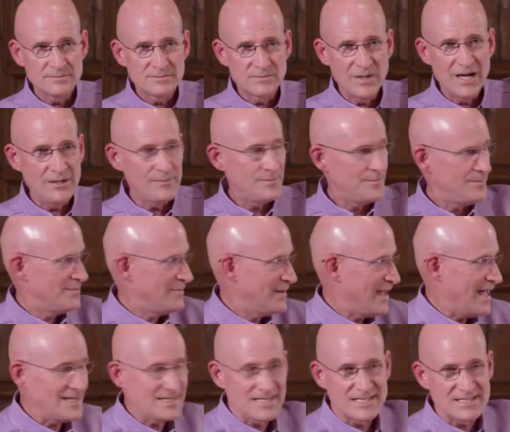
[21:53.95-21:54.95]
Well,
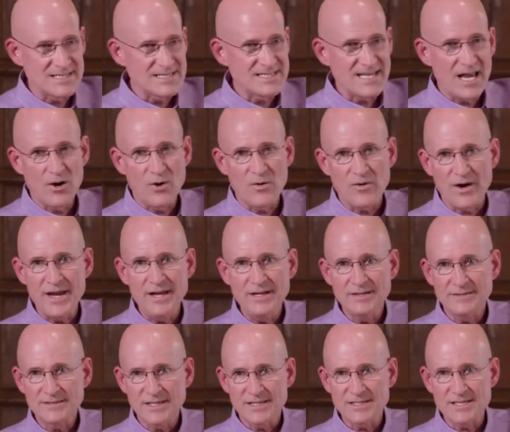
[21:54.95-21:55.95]
that doesn't sound
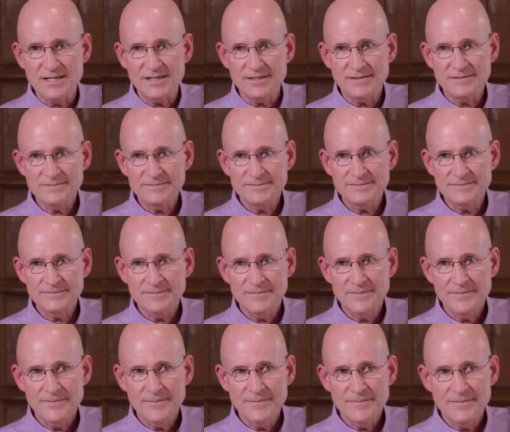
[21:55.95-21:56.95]
great, does it?
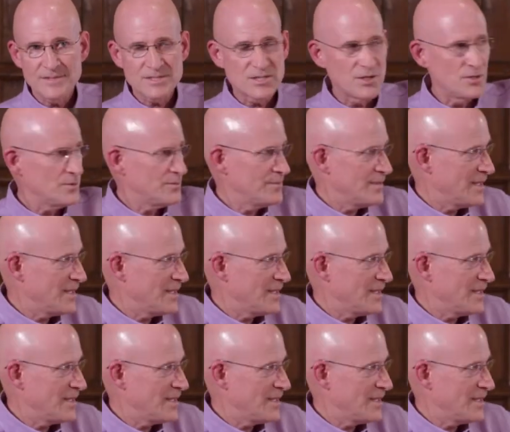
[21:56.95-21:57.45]
So